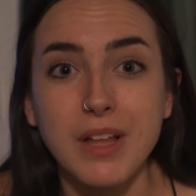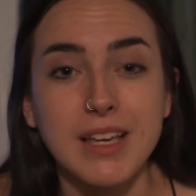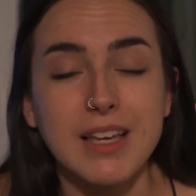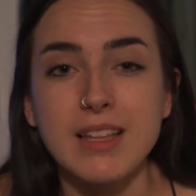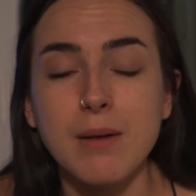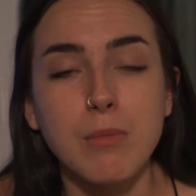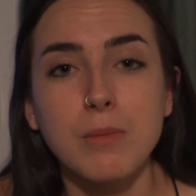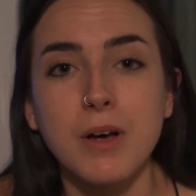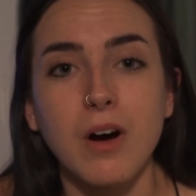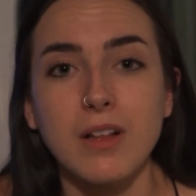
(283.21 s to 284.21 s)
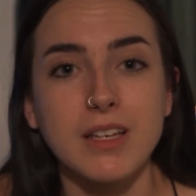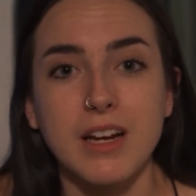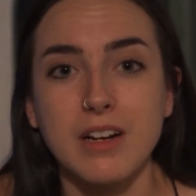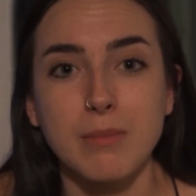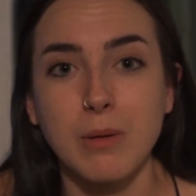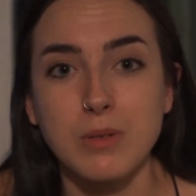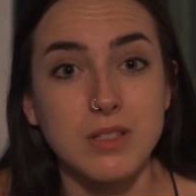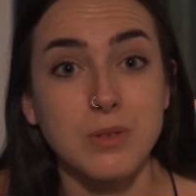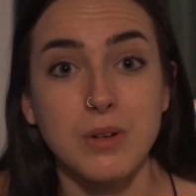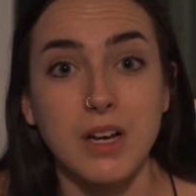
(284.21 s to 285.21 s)
Like in that moment, all I cared about was
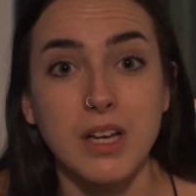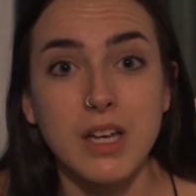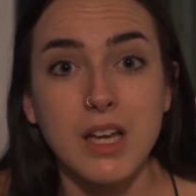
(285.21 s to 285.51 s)
Luna.